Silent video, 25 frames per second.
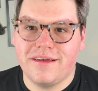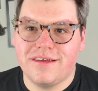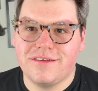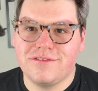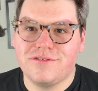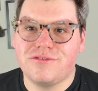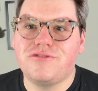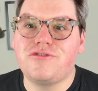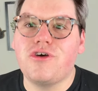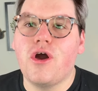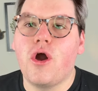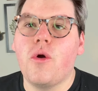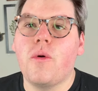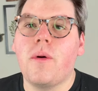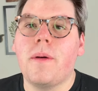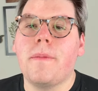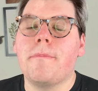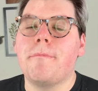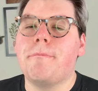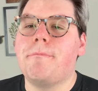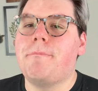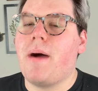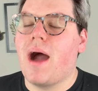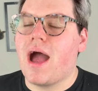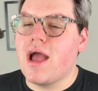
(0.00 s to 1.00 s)
So
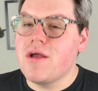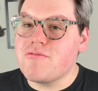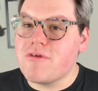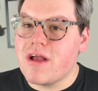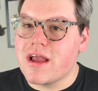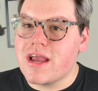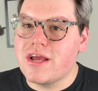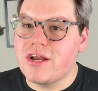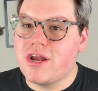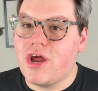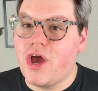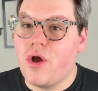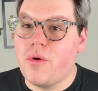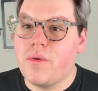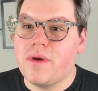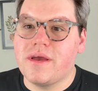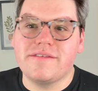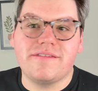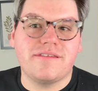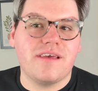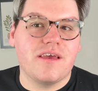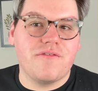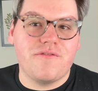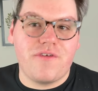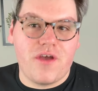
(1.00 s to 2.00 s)
Byredo
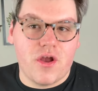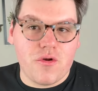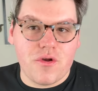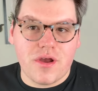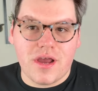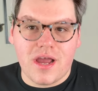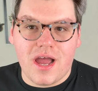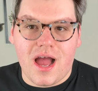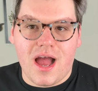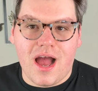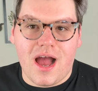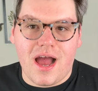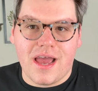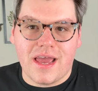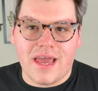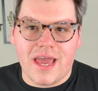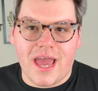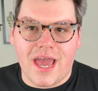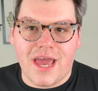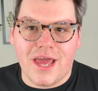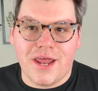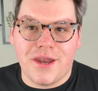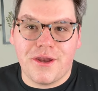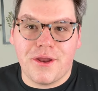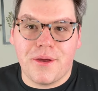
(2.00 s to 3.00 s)
is a very
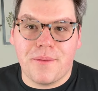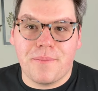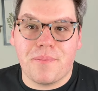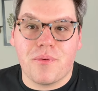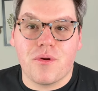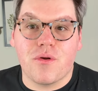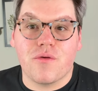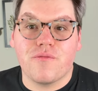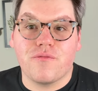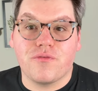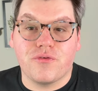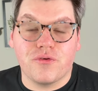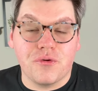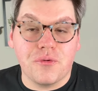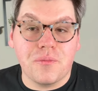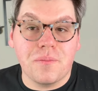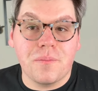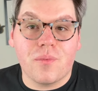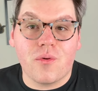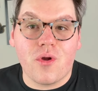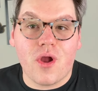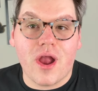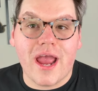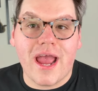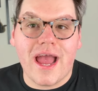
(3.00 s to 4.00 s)
high-end perfume
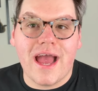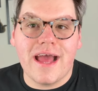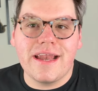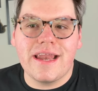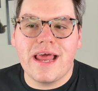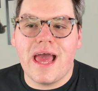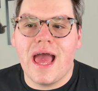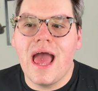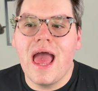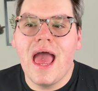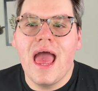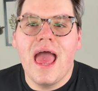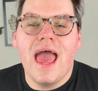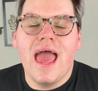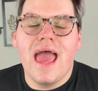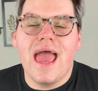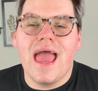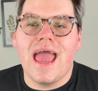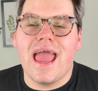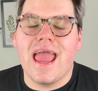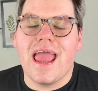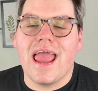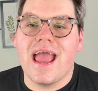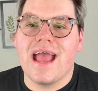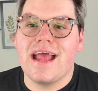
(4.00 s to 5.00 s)
brand,
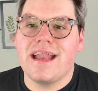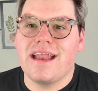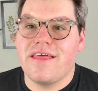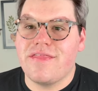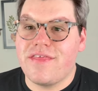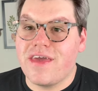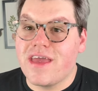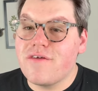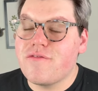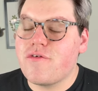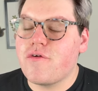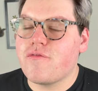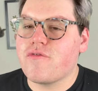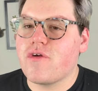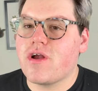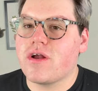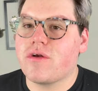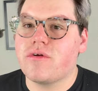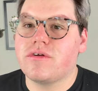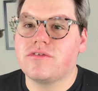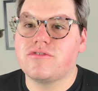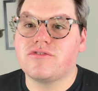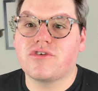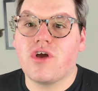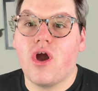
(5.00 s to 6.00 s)
and they have a
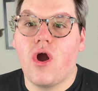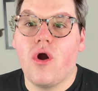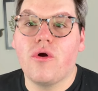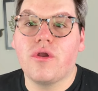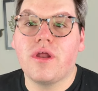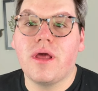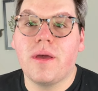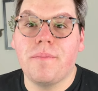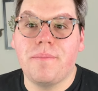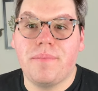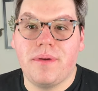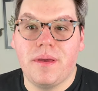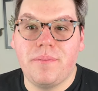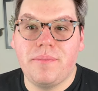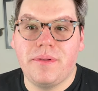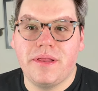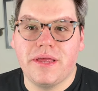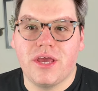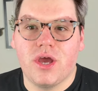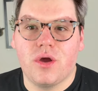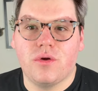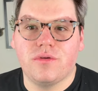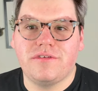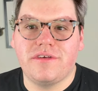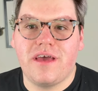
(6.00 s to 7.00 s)
fragrance called
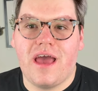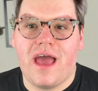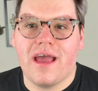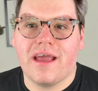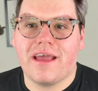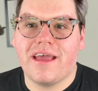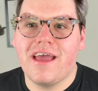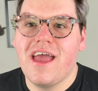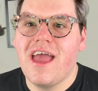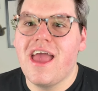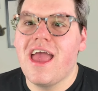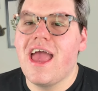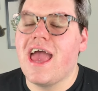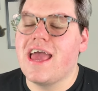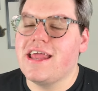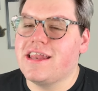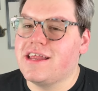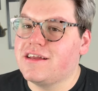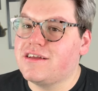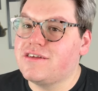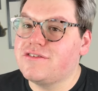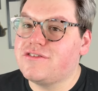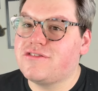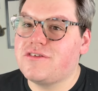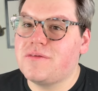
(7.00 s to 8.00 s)
Bibliothèque and
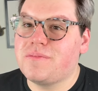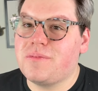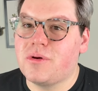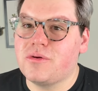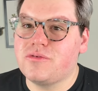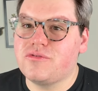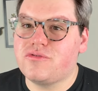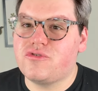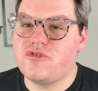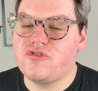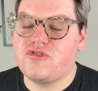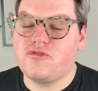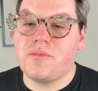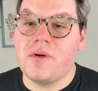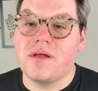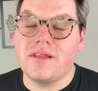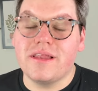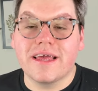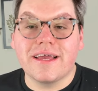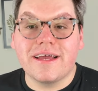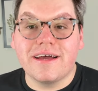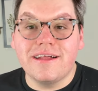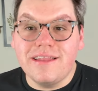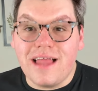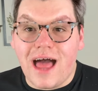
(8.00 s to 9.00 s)
it is supposed to smell
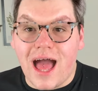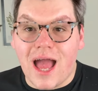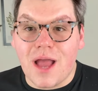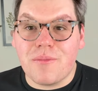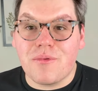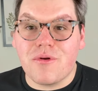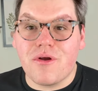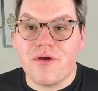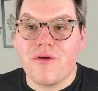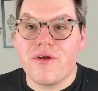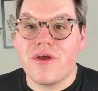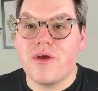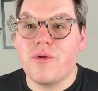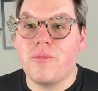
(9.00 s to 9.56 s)
like a library